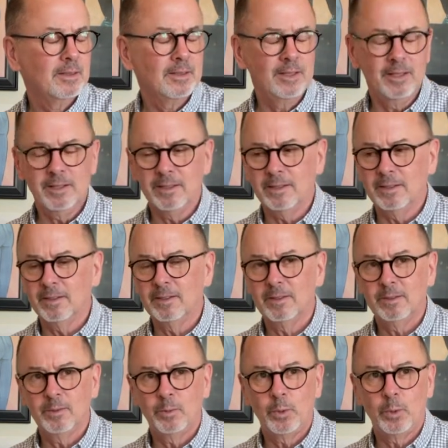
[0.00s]
Yeah.
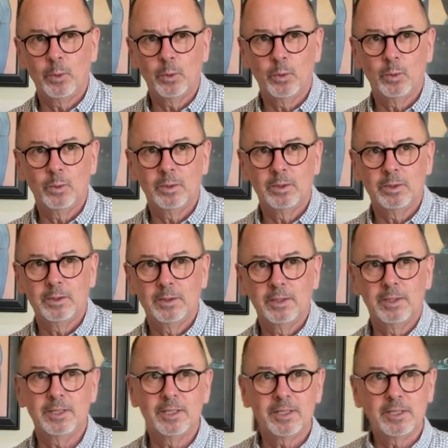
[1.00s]

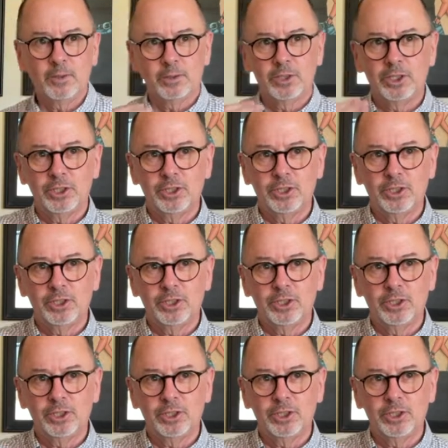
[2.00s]
It just goes.